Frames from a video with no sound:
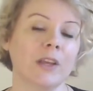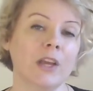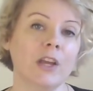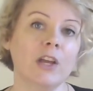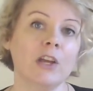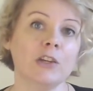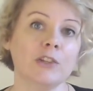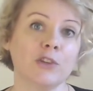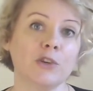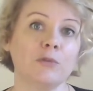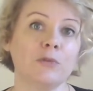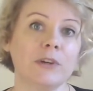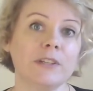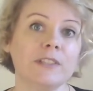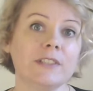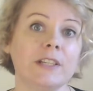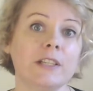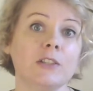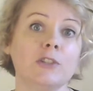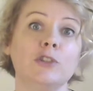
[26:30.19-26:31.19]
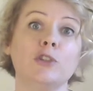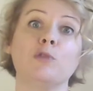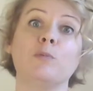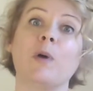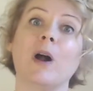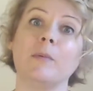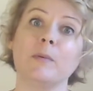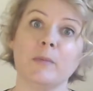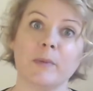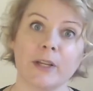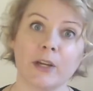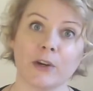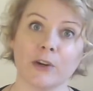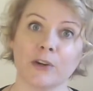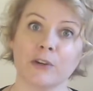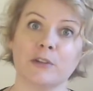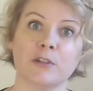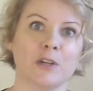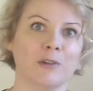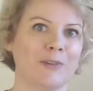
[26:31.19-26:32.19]
So for instance, you've probably
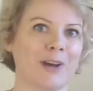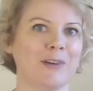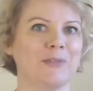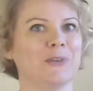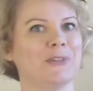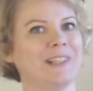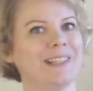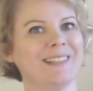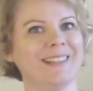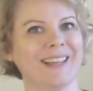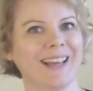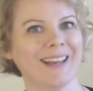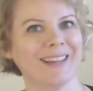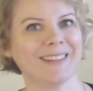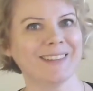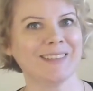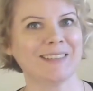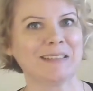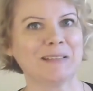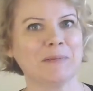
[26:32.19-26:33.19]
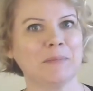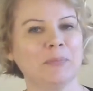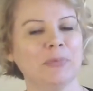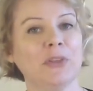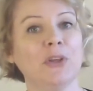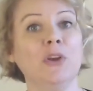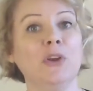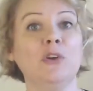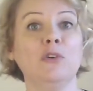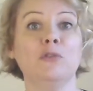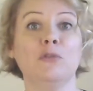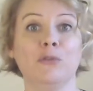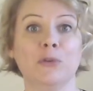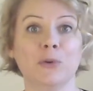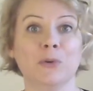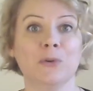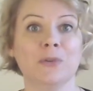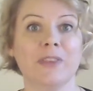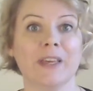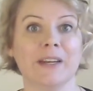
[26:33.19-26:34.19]
heard of aphrodisiacs,
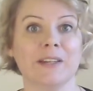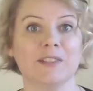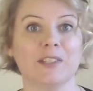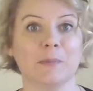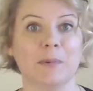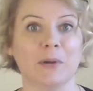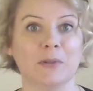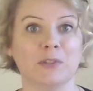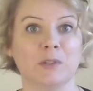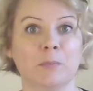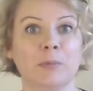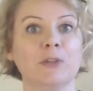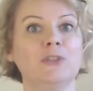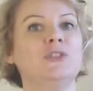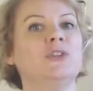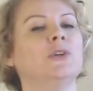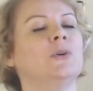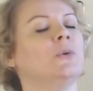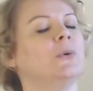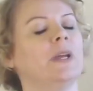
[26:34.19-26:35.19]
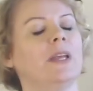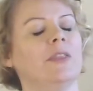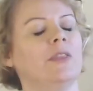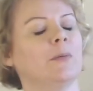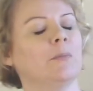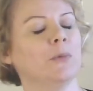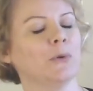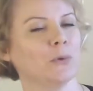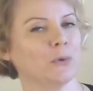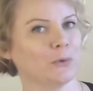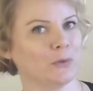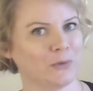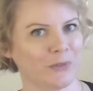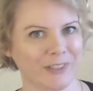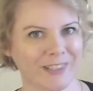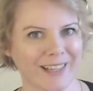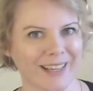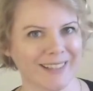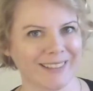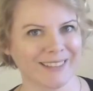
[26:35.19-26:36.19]
food that is supposed to put you in the mood for
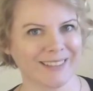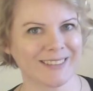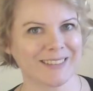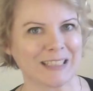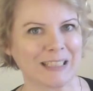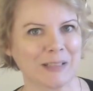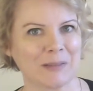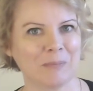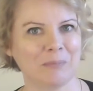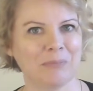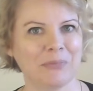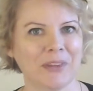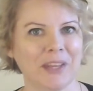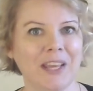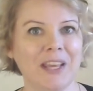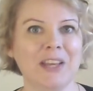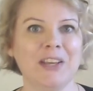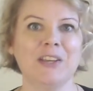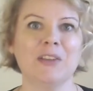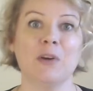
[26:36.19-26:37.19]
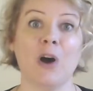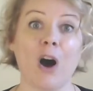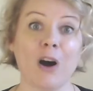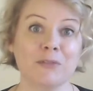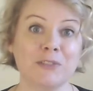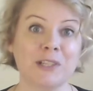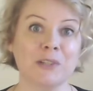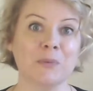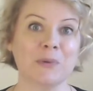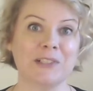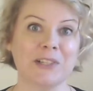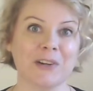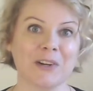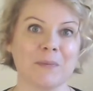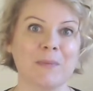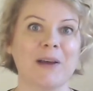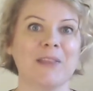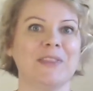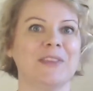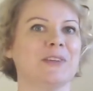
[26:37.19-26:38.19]
sex. Often we talk
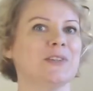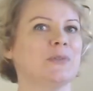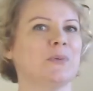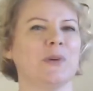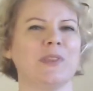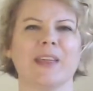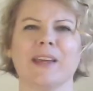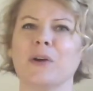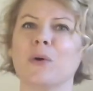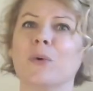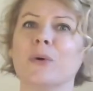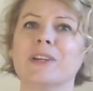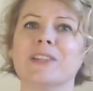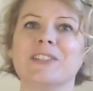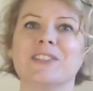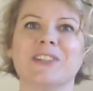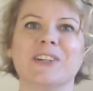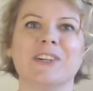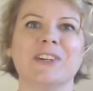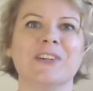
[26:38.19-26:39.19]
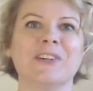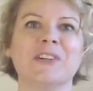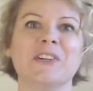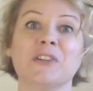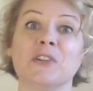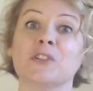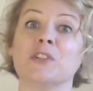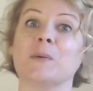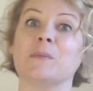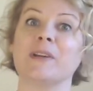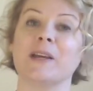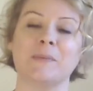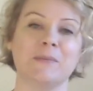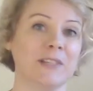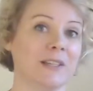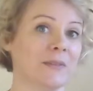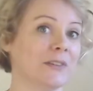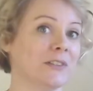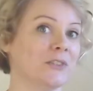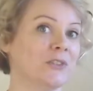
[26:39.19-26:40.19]
about this with like oysters or sometimes
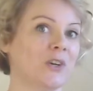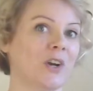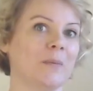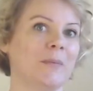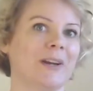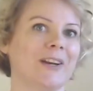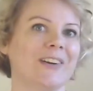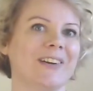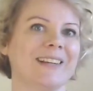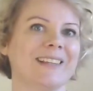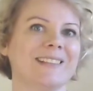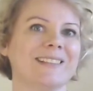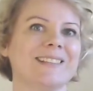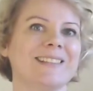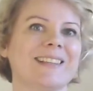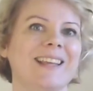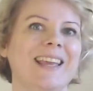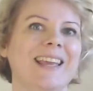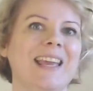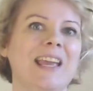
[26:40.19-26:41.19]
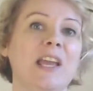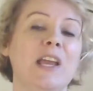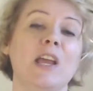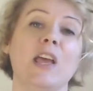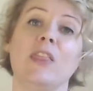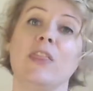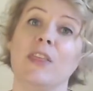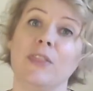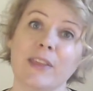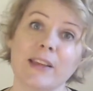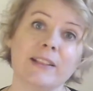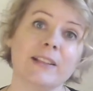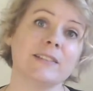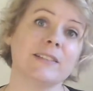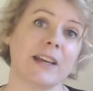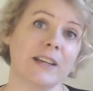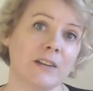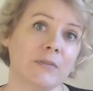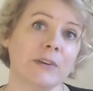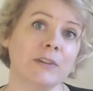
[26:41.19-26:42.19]
even strawberries. And the thing that's
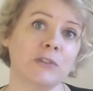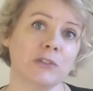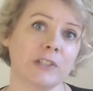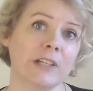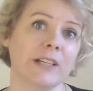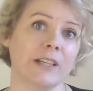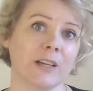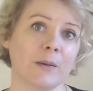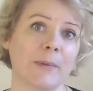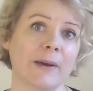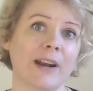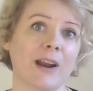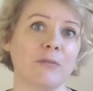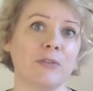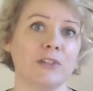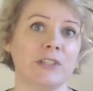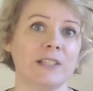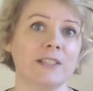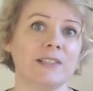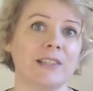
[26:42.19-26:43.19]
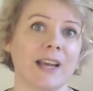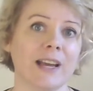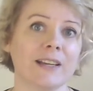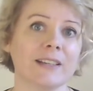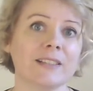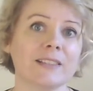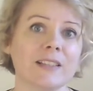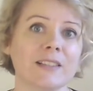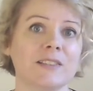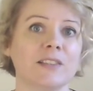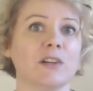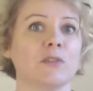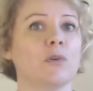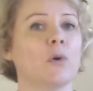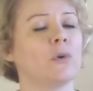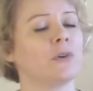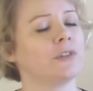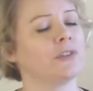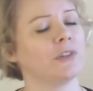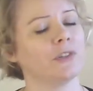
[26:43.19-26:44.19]
kind of interesting about aphrodisiacs is that of
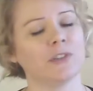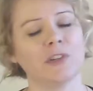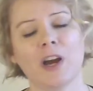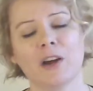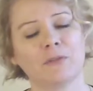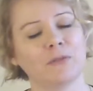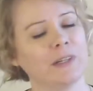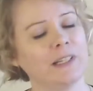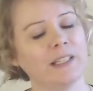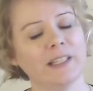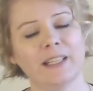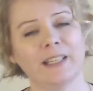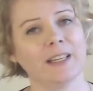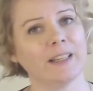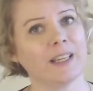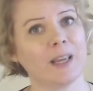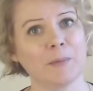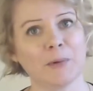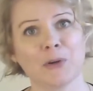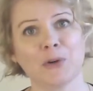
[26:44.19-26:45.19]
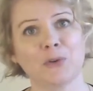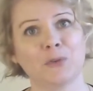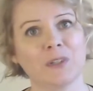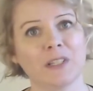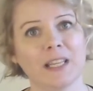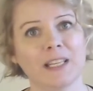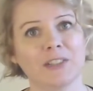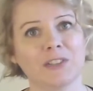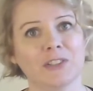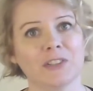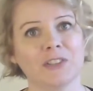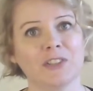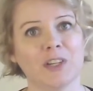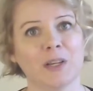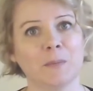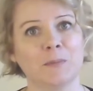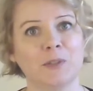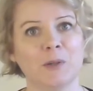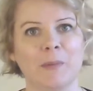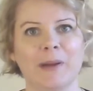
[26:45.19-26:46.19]
course there's not really a chemical
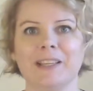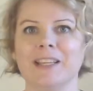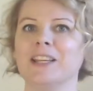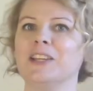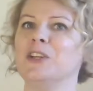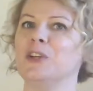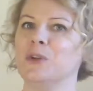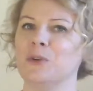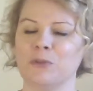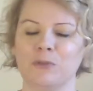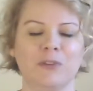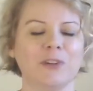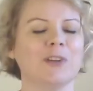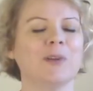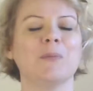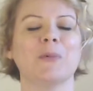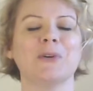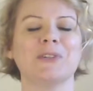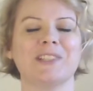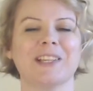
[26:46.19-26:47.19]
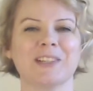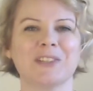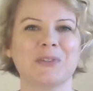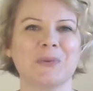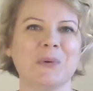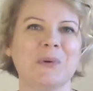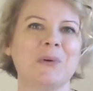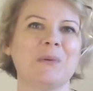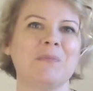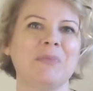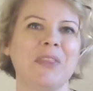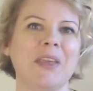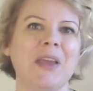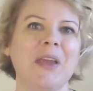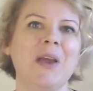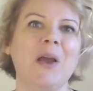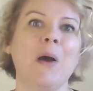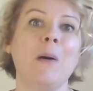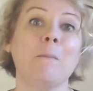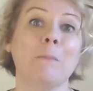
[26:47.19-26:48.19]
relationship to making you feel more sexual,
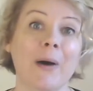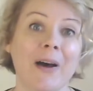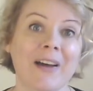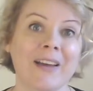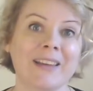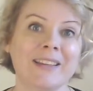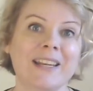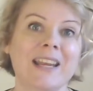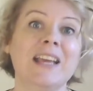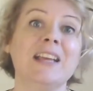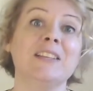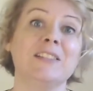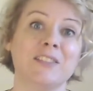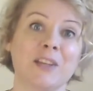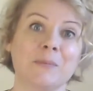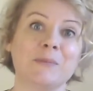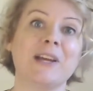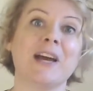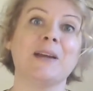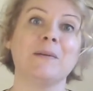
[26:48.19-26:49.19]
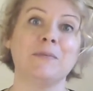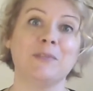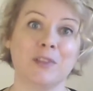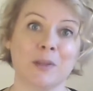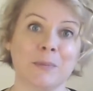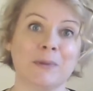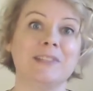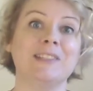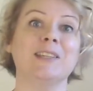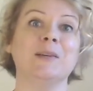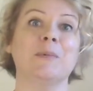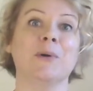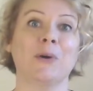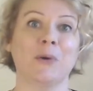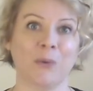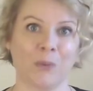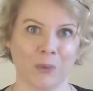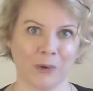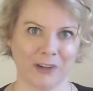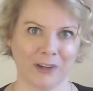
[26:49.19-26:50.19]
but sometimes the placebo
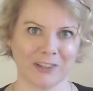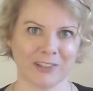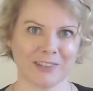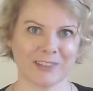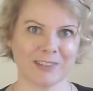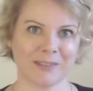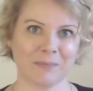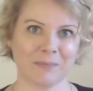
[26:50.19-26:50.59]
works.